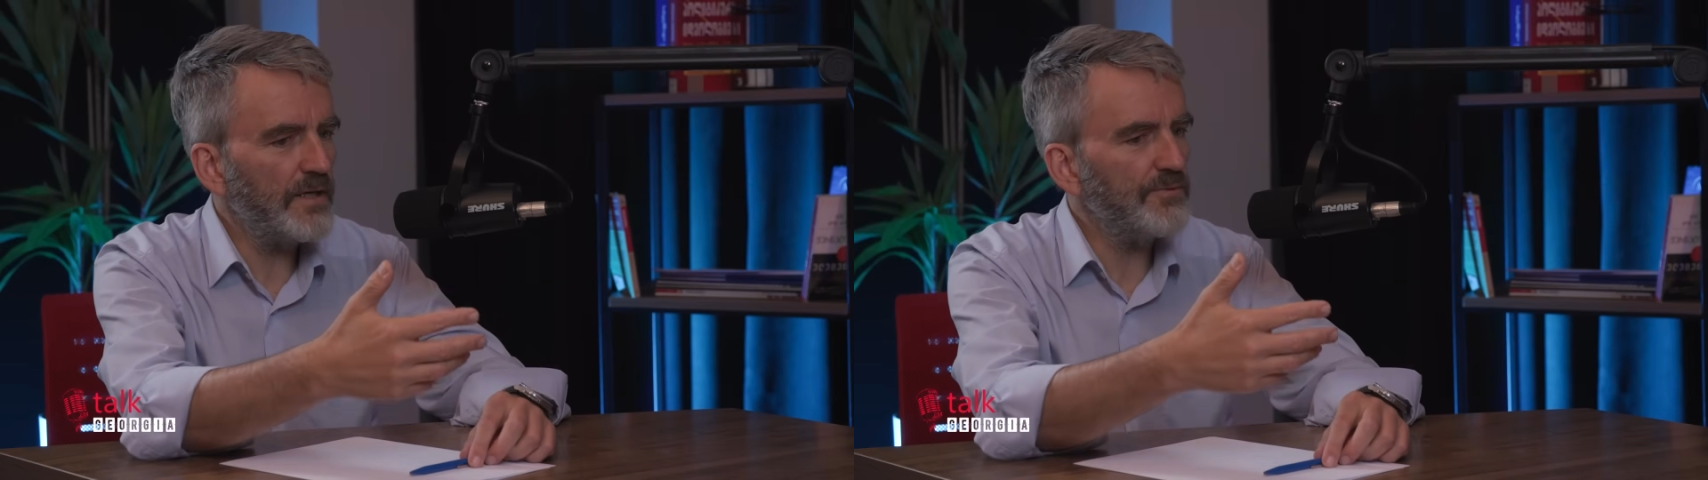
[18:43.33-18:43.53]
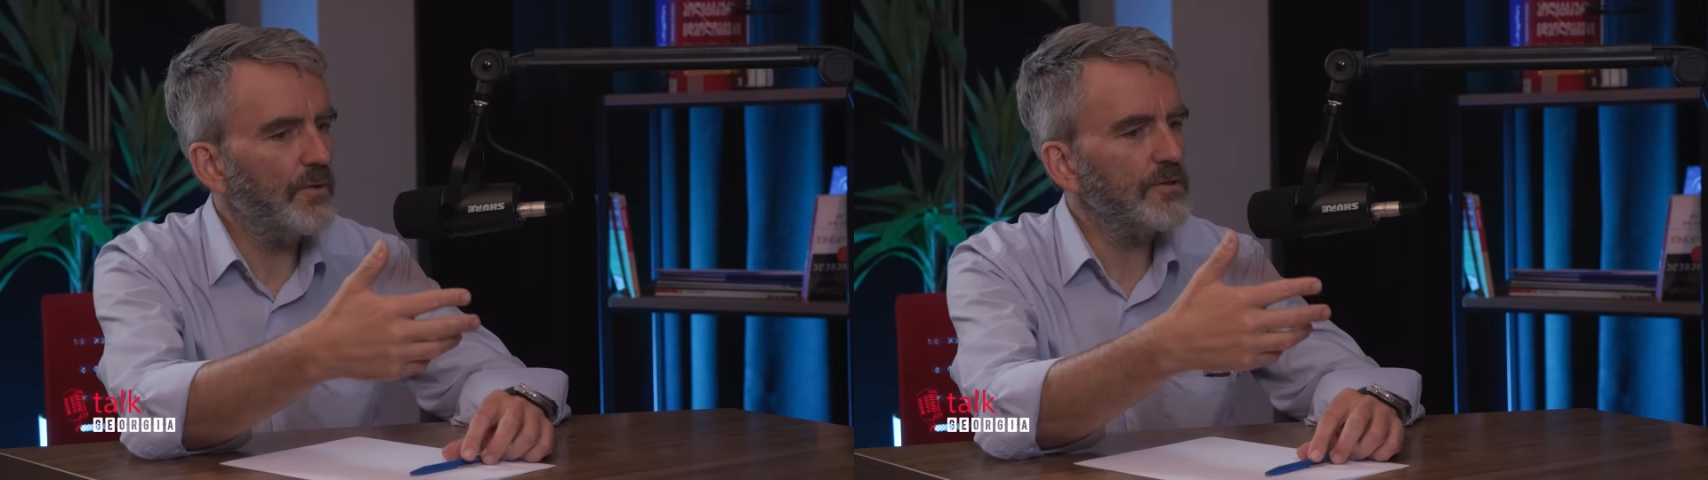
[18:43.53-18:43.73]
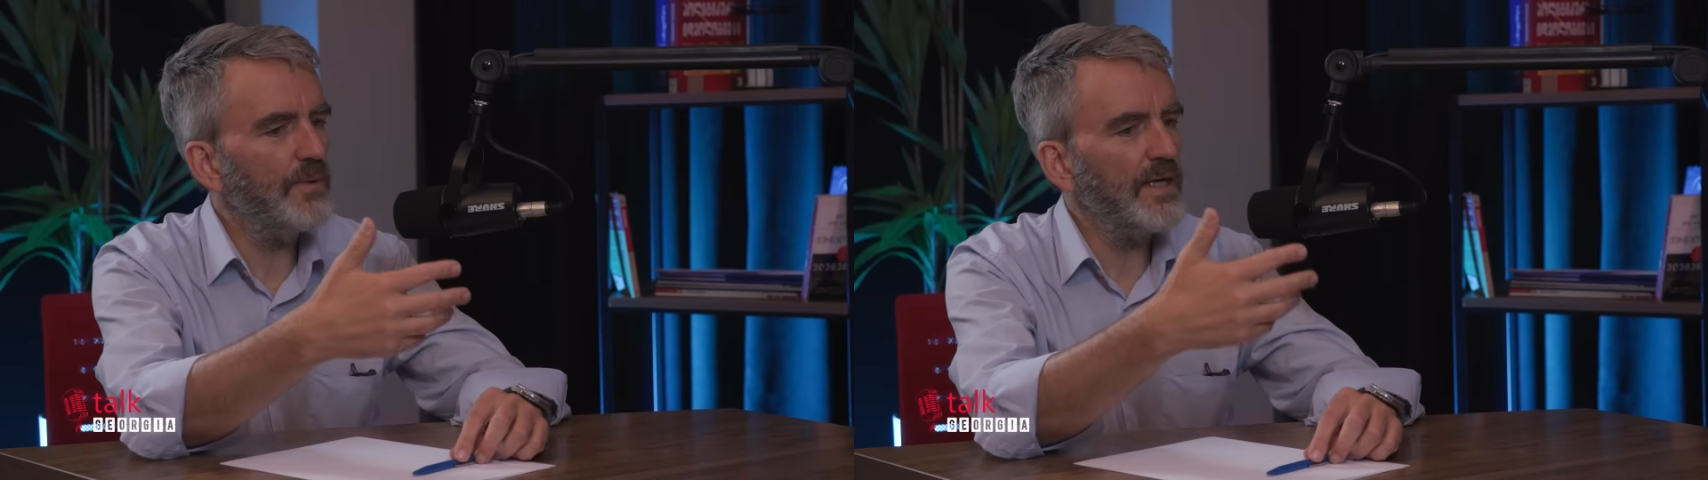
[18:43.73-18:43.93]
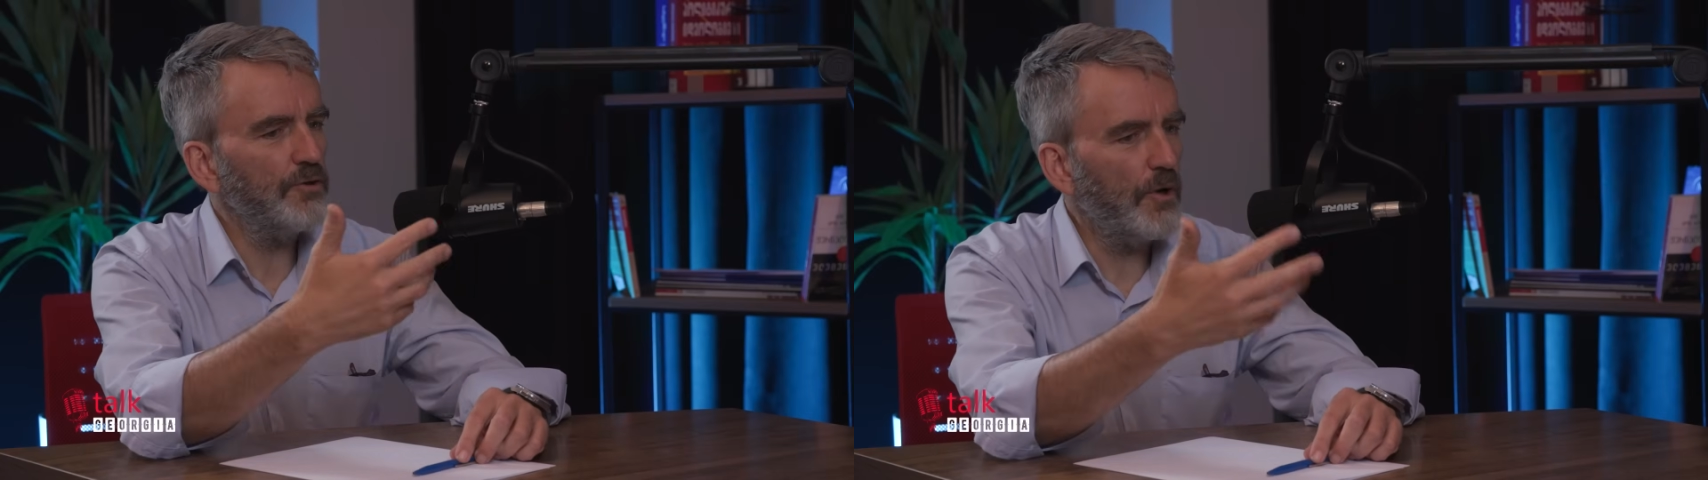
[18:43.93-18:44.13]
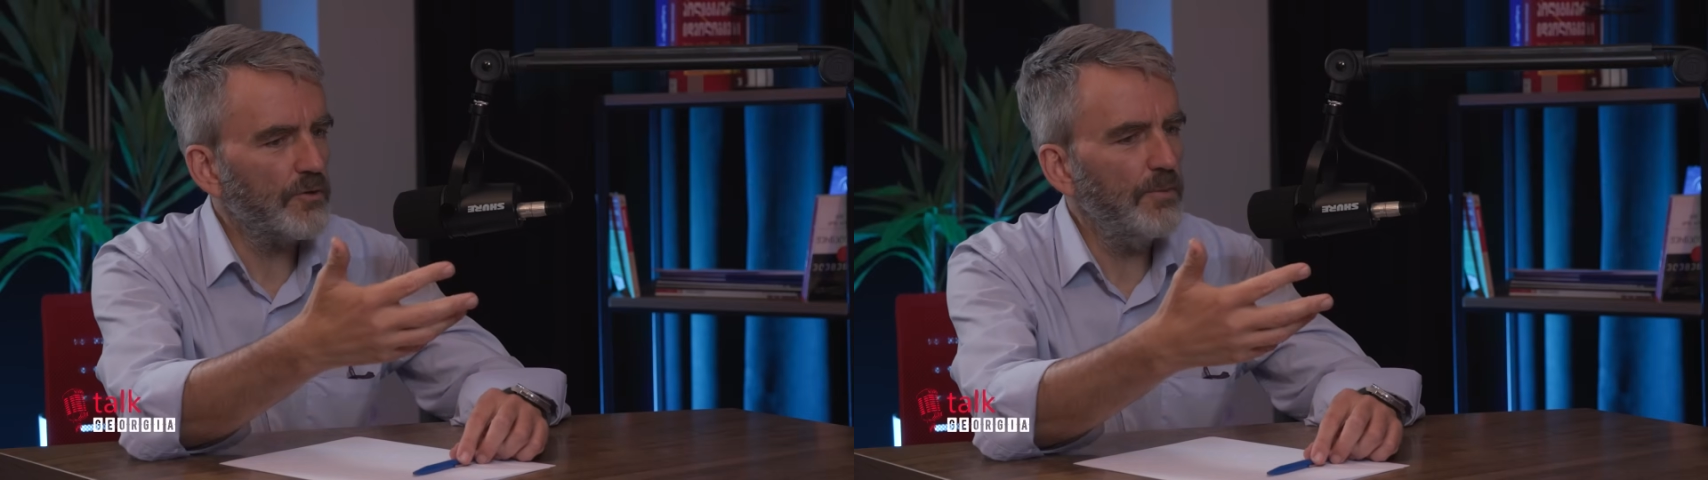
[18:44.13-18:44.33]
but of course when I
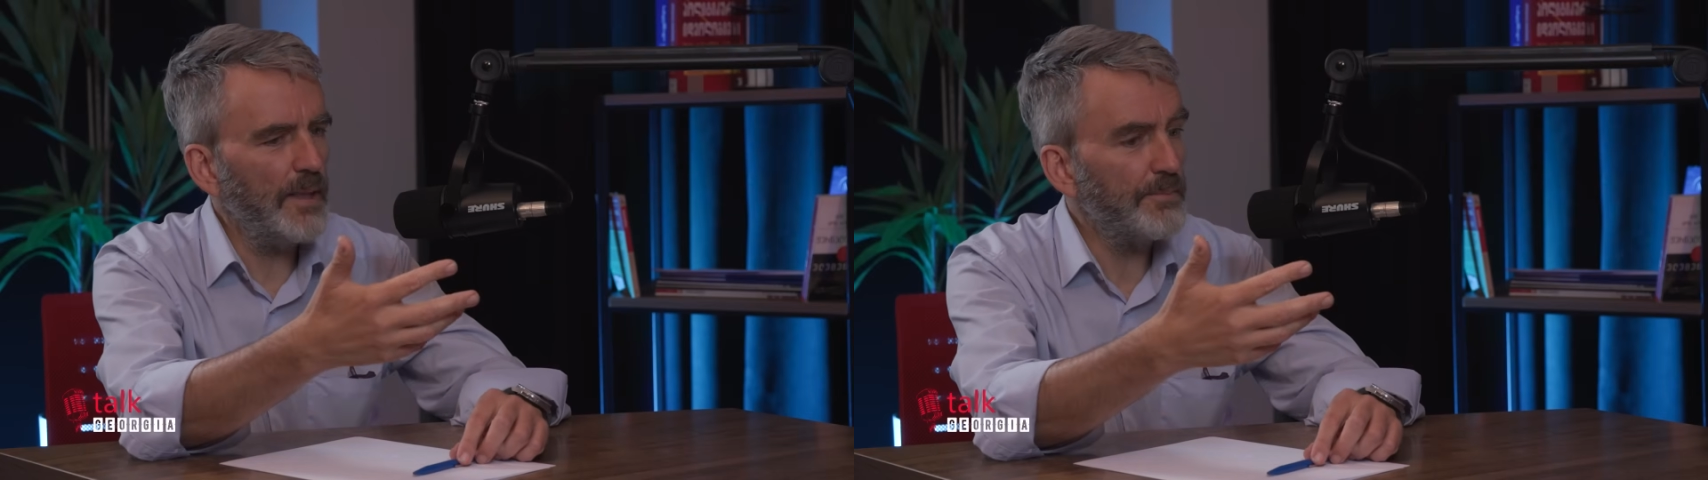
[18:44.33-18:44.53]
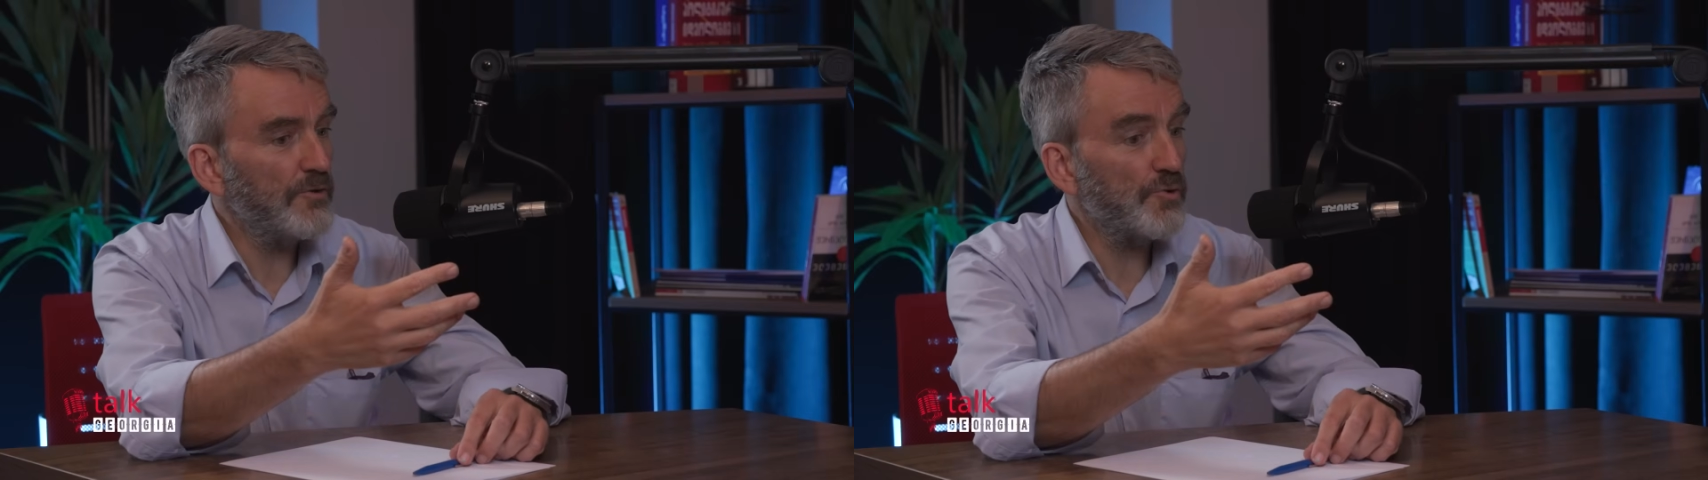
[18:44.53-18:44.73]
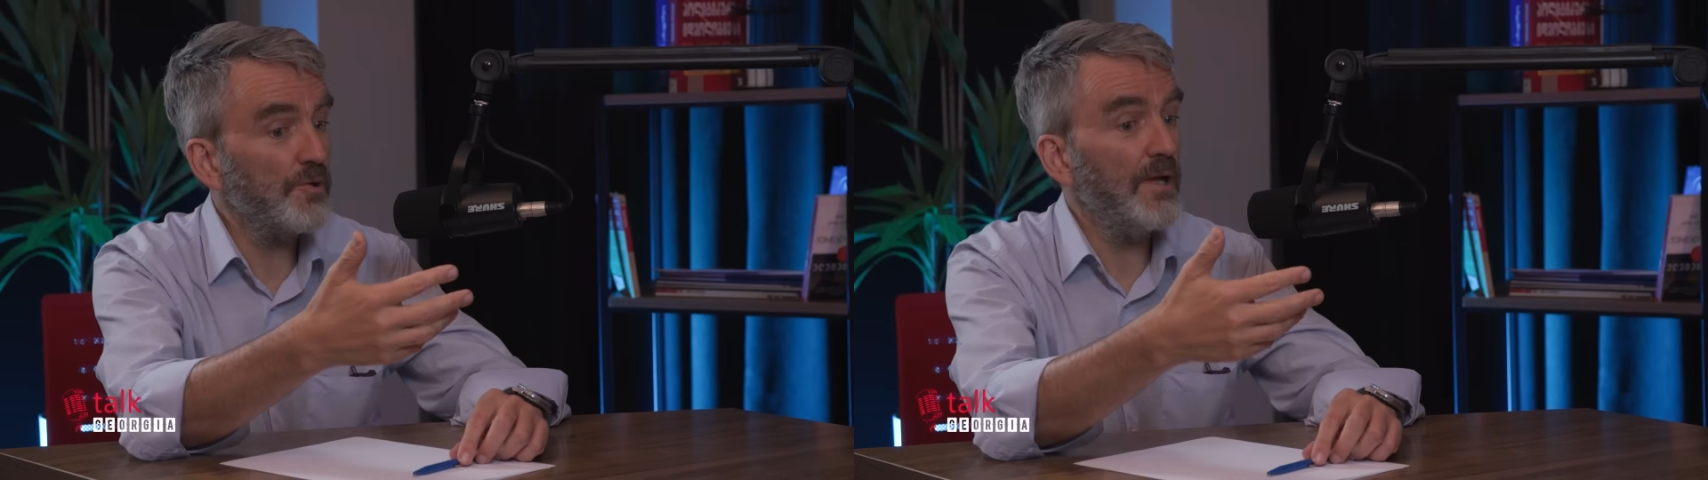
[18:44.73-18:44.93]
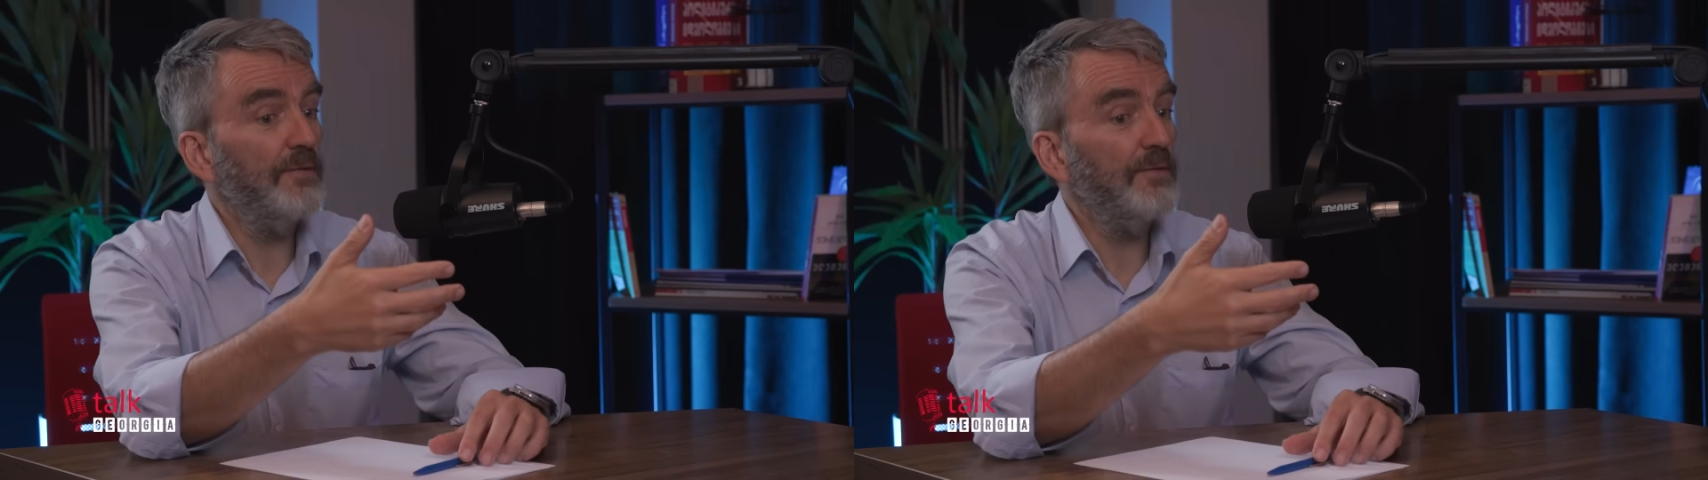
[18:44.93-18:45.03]
talk to people in Georgian,